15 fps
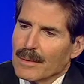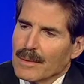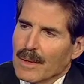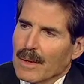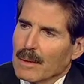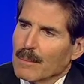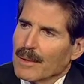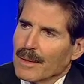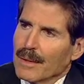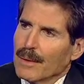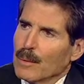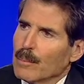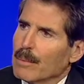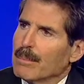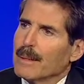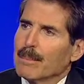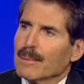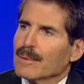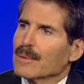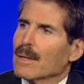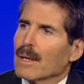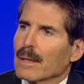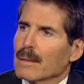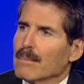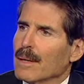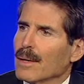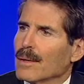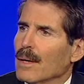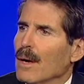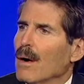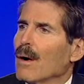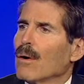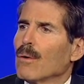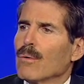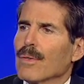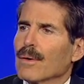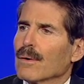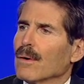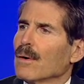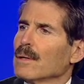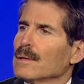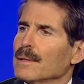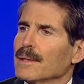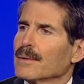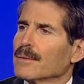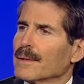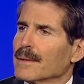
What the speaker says: talk about Cuba, people talk about, oh, they're all literate.